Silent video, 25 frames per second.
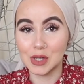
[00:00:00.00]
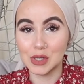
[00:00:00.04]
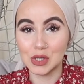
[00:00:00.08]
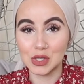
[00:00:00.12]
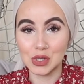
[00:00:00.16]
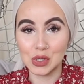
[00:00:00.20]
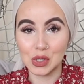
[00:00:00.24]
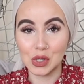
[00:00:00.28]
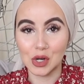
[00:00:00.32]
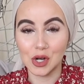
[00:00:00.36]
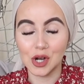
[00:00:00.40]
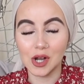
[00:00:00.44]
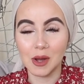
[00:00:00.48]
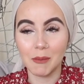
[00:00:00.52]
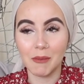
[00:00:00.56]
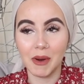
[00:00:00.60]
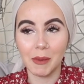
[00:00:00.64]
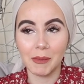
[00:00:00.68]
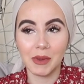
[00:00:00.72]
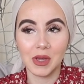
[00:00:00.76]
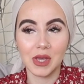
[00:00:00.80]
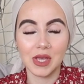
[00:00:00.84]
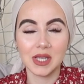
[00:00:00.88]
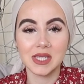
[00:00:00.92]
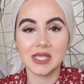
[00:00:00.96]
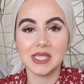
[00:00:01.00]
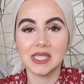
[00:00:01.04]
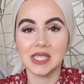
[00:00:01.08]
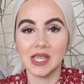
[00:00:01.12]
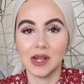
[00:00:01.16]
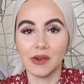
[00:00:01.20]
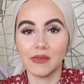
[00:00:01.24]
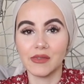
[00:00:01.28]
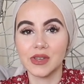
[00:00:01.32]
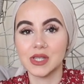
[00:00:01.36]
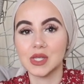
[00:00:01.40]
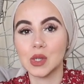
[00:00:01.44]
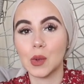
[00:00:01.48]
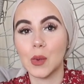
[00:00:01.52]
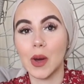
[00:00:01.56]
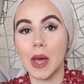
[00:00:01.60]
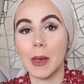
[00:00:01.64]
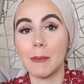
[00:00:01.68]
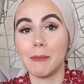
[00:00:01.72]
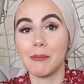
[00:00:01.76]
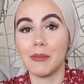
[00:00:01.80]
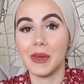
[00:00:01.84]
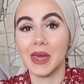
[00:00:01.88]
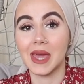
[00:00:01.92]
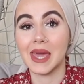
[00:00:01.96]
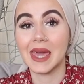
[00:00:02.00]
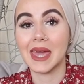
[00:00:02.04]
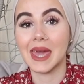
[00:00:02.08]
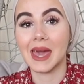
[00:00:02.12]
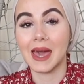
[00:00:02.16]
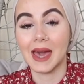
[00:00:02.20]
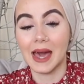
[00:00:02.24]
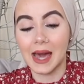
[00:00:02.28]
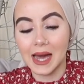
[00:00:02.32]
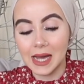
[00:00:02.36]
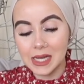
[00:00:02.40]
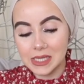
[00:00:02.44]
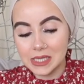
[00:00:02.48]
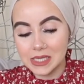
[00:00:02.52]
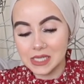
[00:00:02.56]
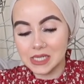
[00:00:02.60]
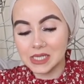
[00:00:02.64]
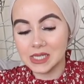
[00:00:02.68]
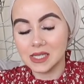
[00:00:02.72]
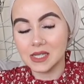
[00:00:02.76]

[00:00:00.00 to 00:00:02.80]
dog but because silver is quite a big cat